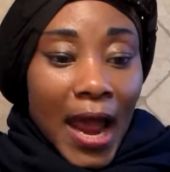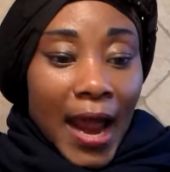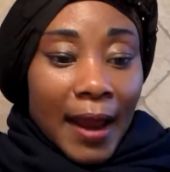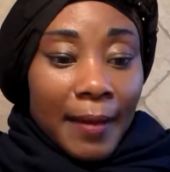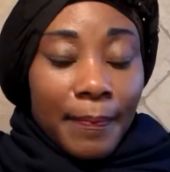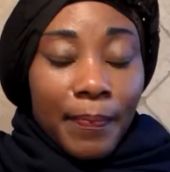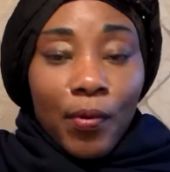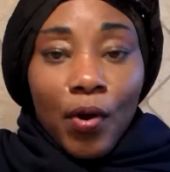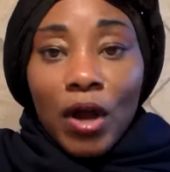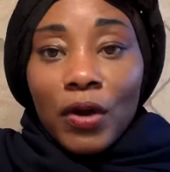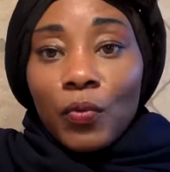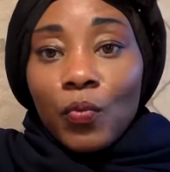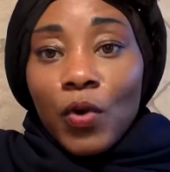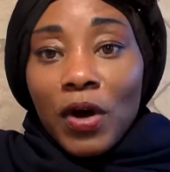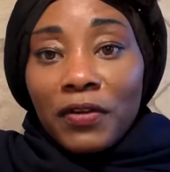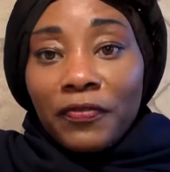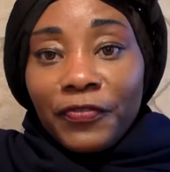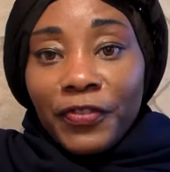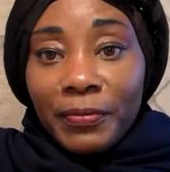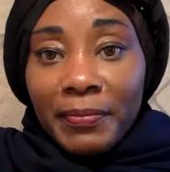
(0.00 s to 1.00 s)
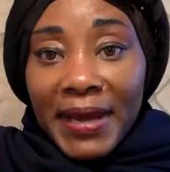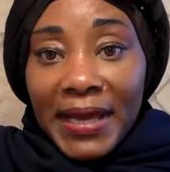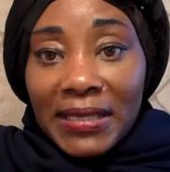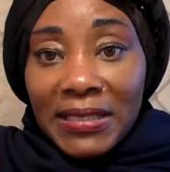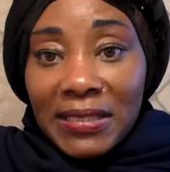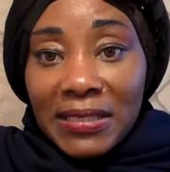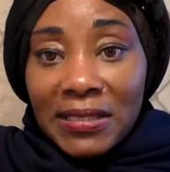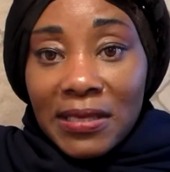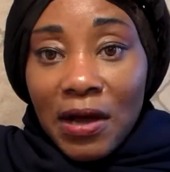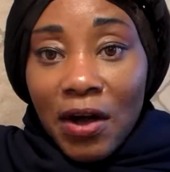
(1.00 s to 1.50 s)
I brought one for
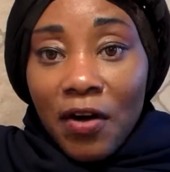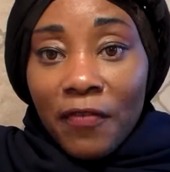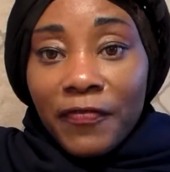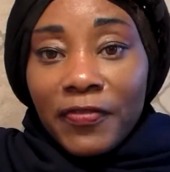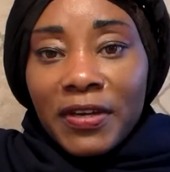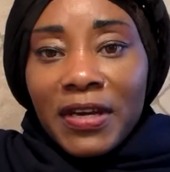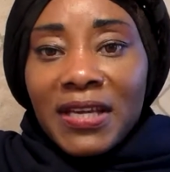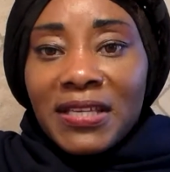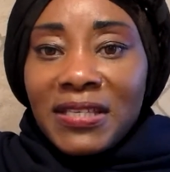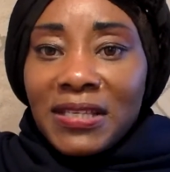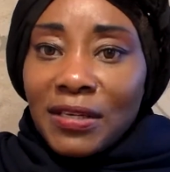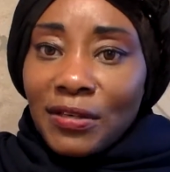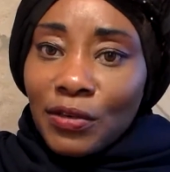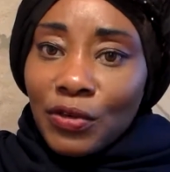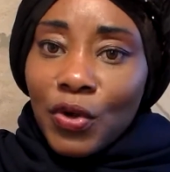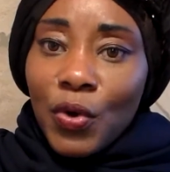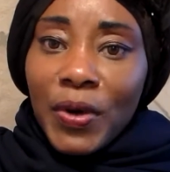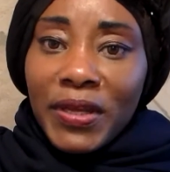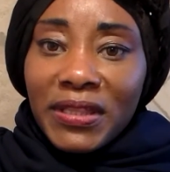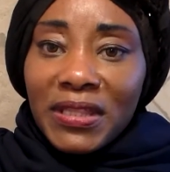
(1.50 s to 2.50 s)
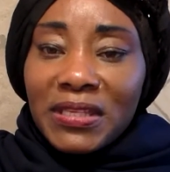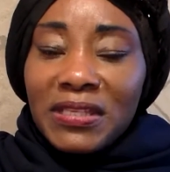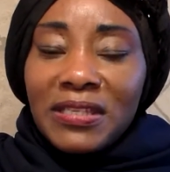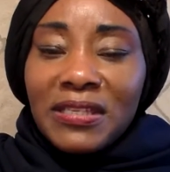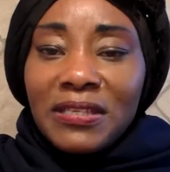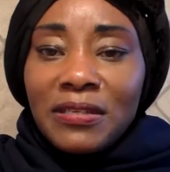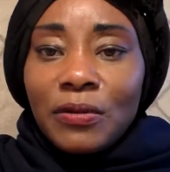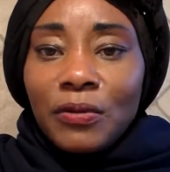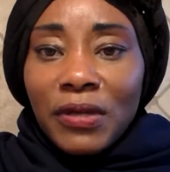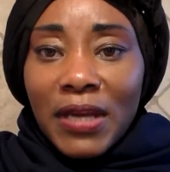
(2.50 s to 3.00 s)
myself, and I said, you know what,
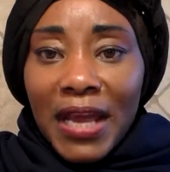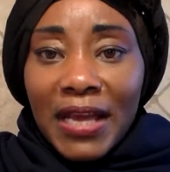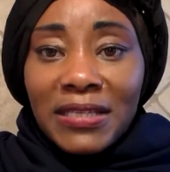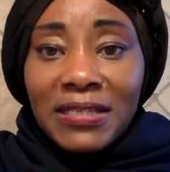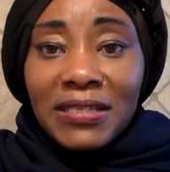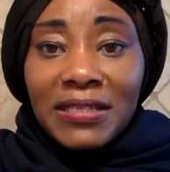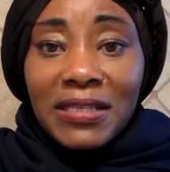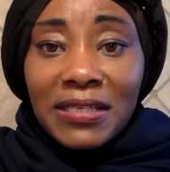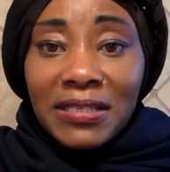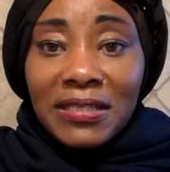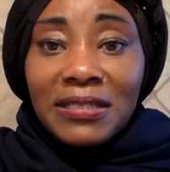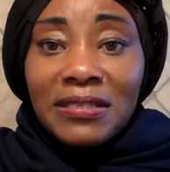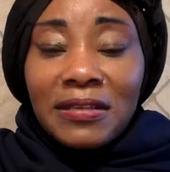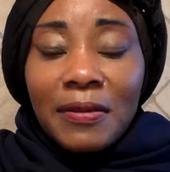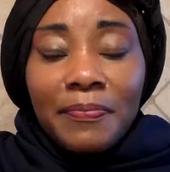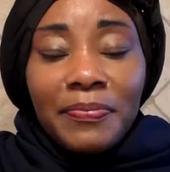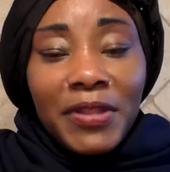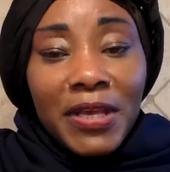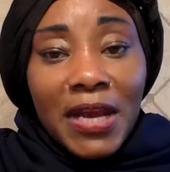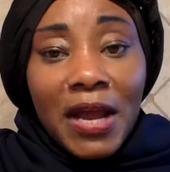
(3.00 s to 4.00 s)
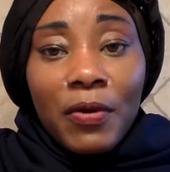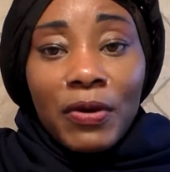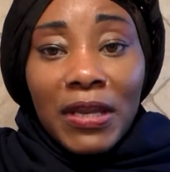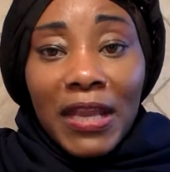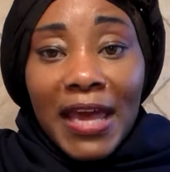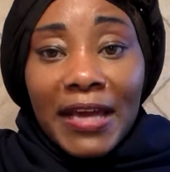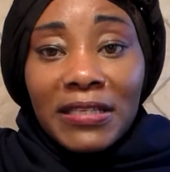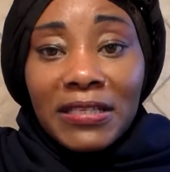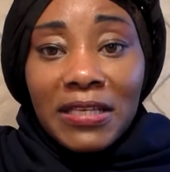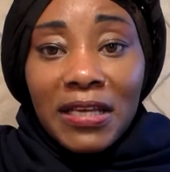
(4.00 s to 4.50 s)
this is so nice, this is something that I
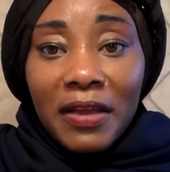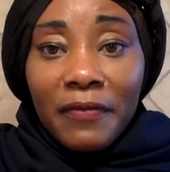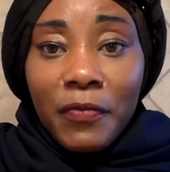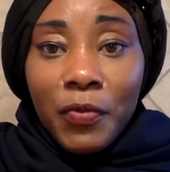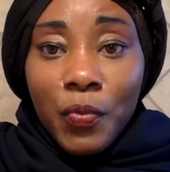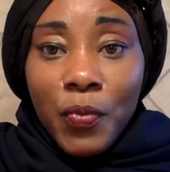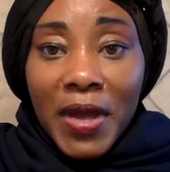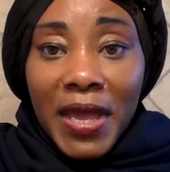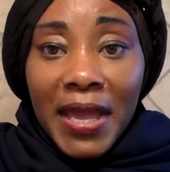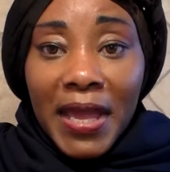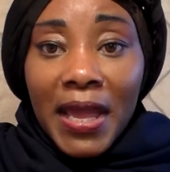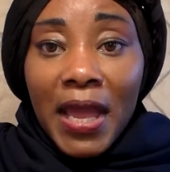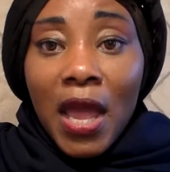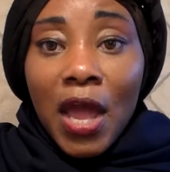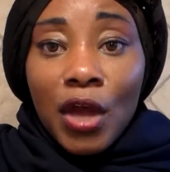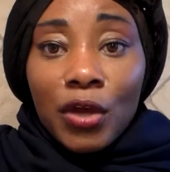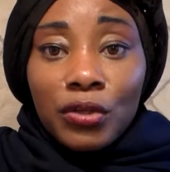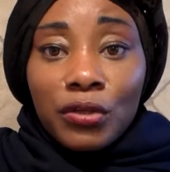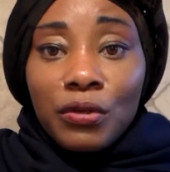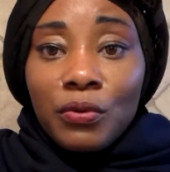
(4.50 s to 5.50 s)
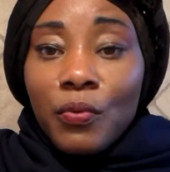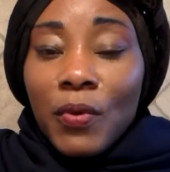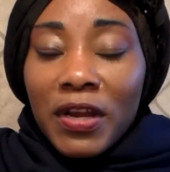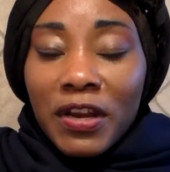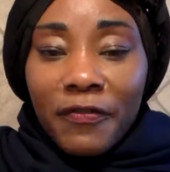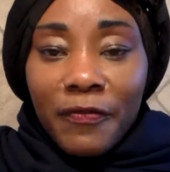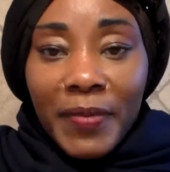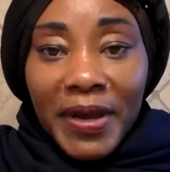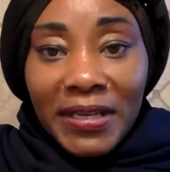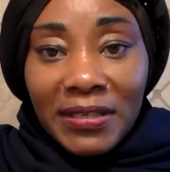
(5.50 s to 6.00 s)
would like to give away to
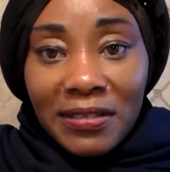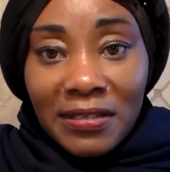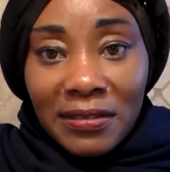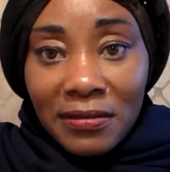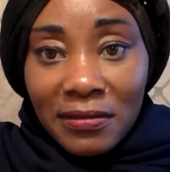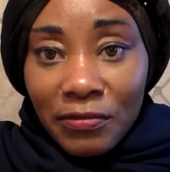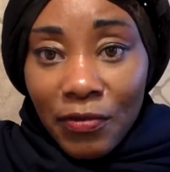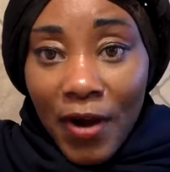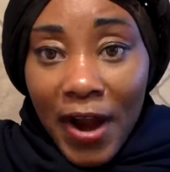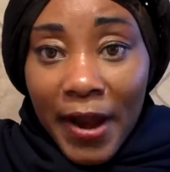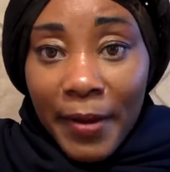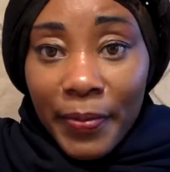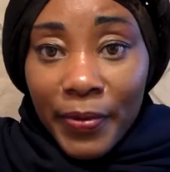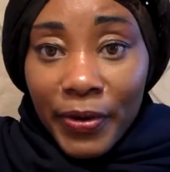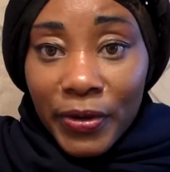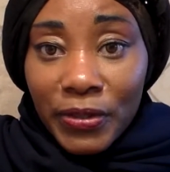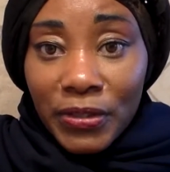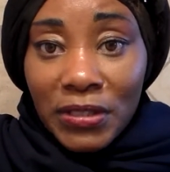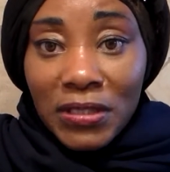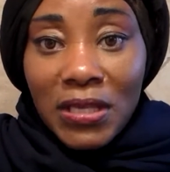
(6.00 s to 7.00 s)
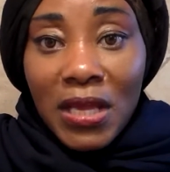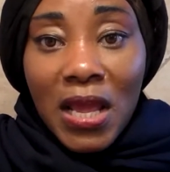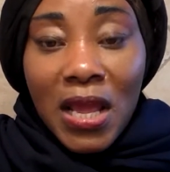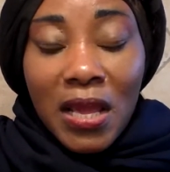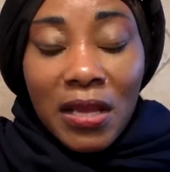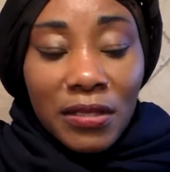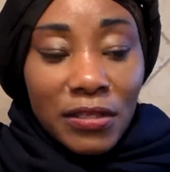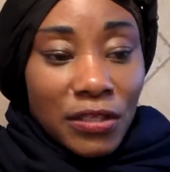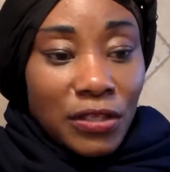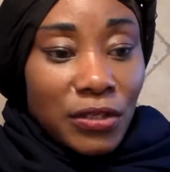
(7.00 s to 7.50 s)
one of my subscribers.
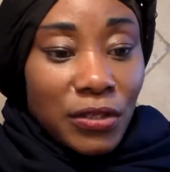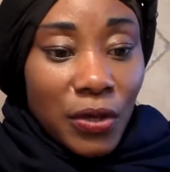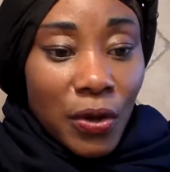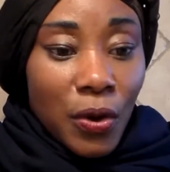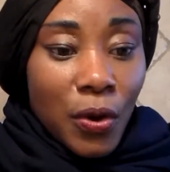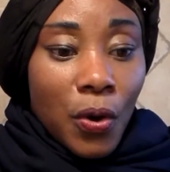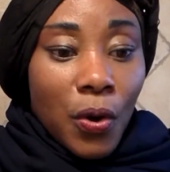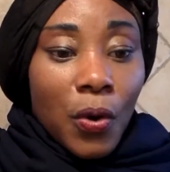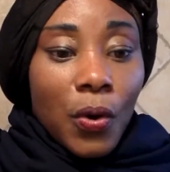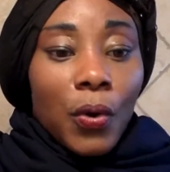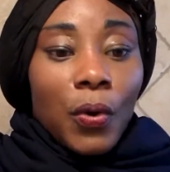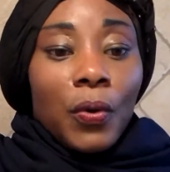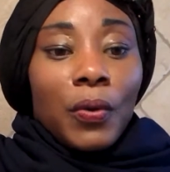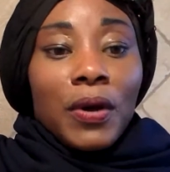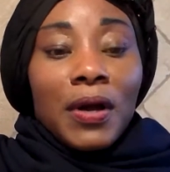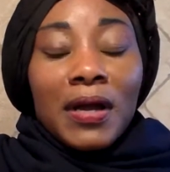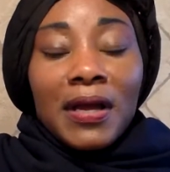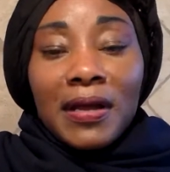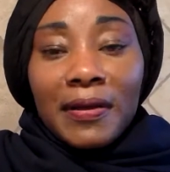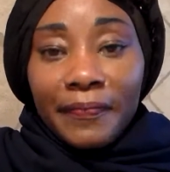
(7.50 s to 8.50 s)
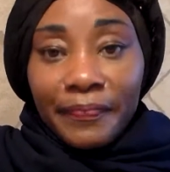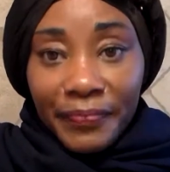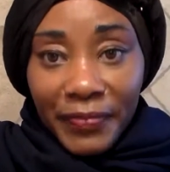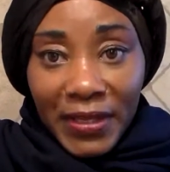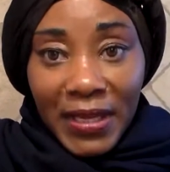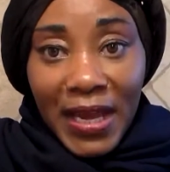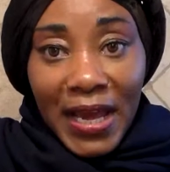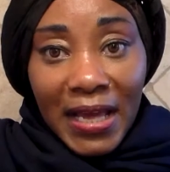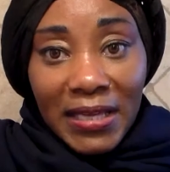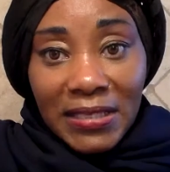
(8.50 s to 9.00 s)
So
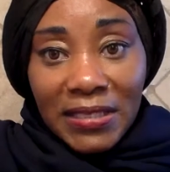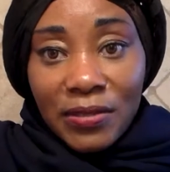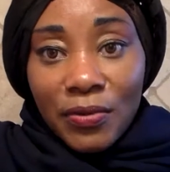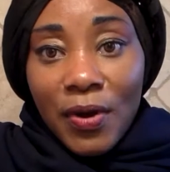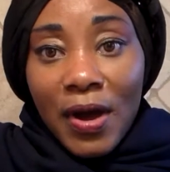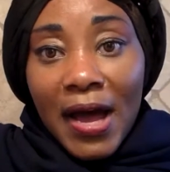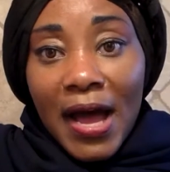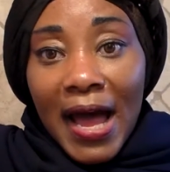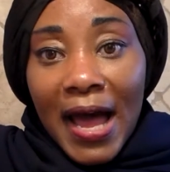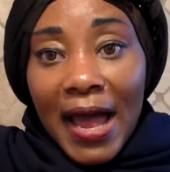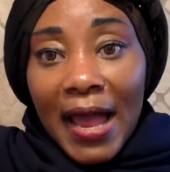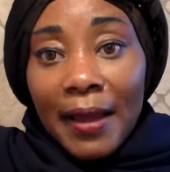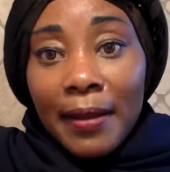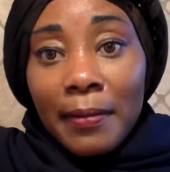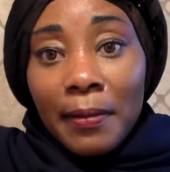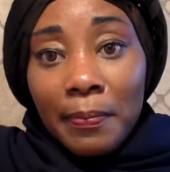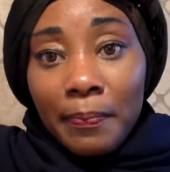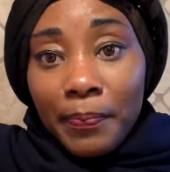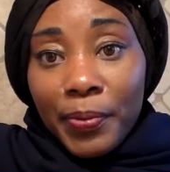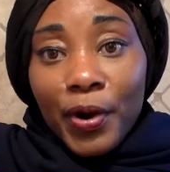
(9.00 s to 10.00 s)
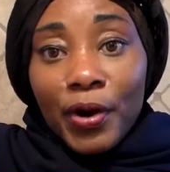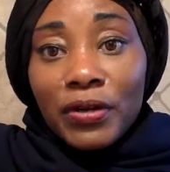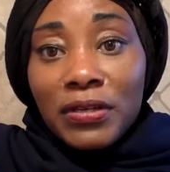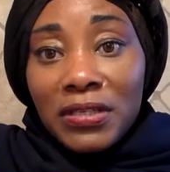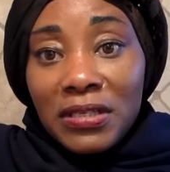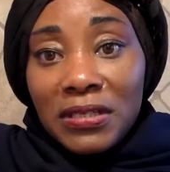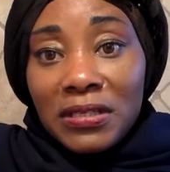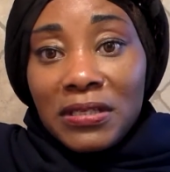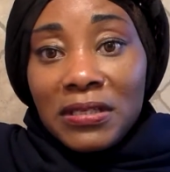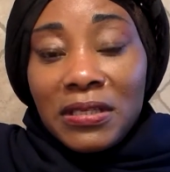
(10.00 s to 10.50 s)
yes, so I
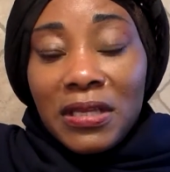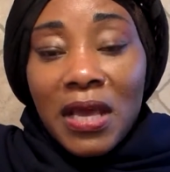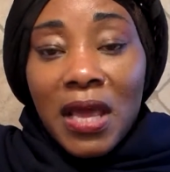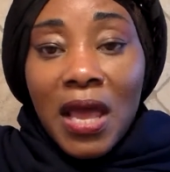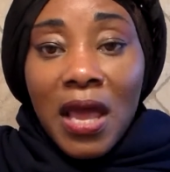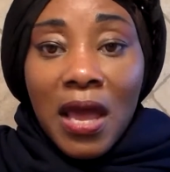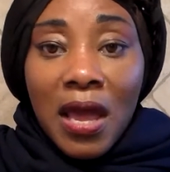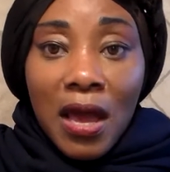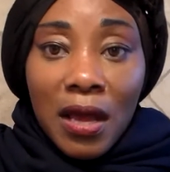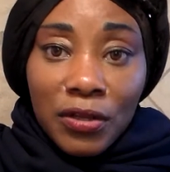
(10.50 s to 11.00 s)
purchased